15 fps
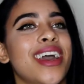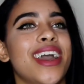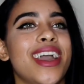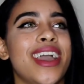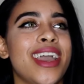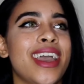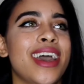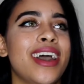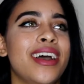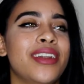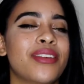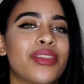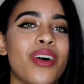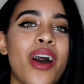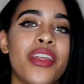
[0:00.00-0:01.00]

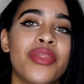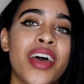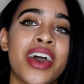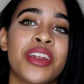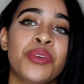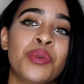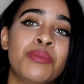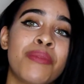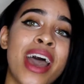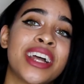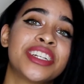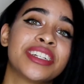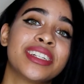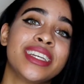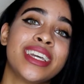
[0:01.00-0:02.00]
and thought that you would
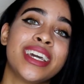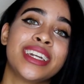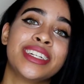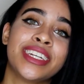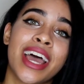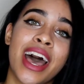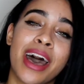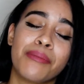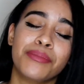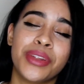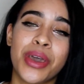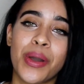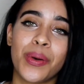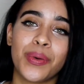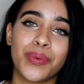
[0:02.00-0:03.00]
magically get a job.
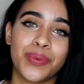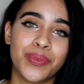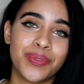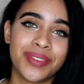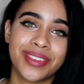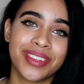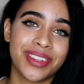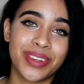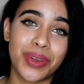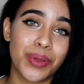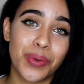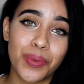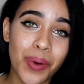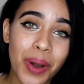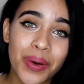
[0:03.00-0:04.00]
No,
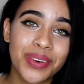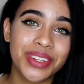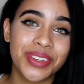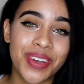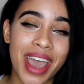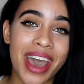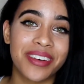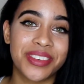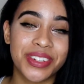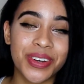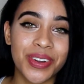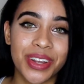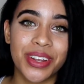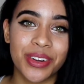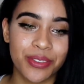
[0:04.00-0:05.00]
you won't. You have to
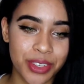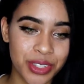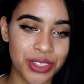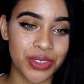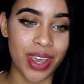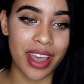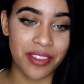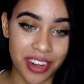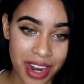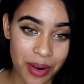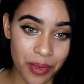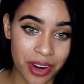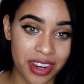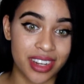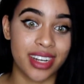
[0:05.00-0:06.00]
go to interviews, you have to
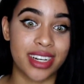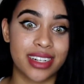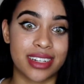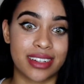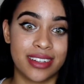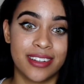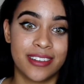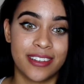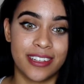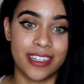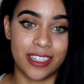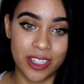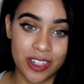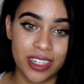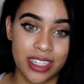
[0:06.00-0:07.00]
network, you gotta
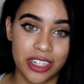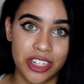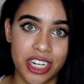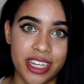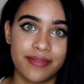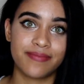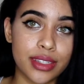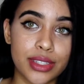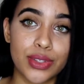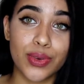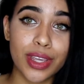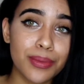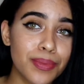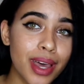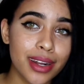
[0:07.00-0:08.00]
learn the shit. So
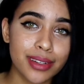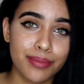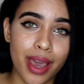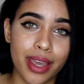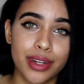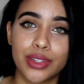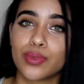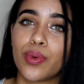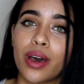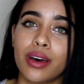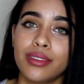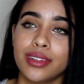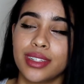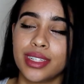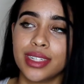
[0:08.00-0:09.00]
keep that in mind as
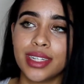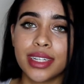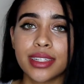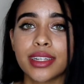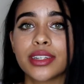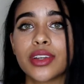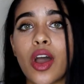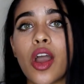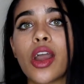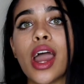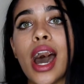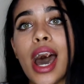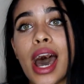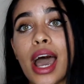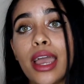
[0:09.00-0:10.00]
well. The statistics are
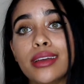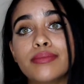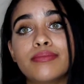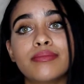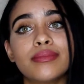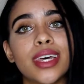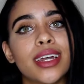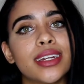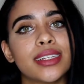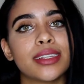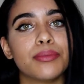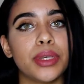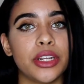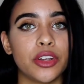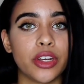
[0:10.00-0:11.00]
high. That
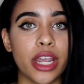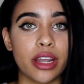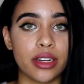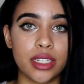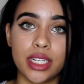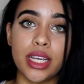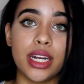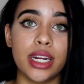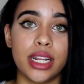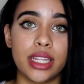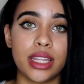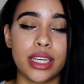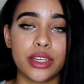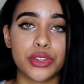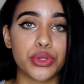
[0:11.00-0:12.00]
doesn't mean you're guaranteed
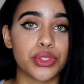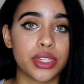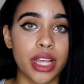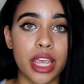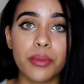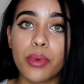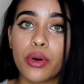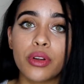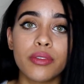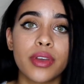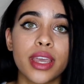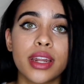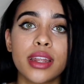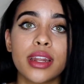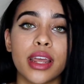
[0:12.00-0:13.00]
anything, so stay
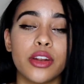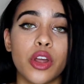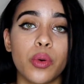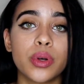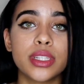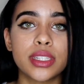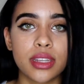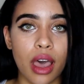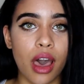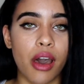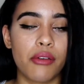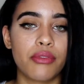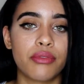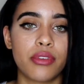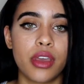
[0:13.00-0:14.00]
motivated. I know it's
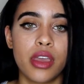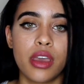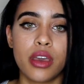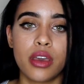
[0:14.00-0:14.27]
tough.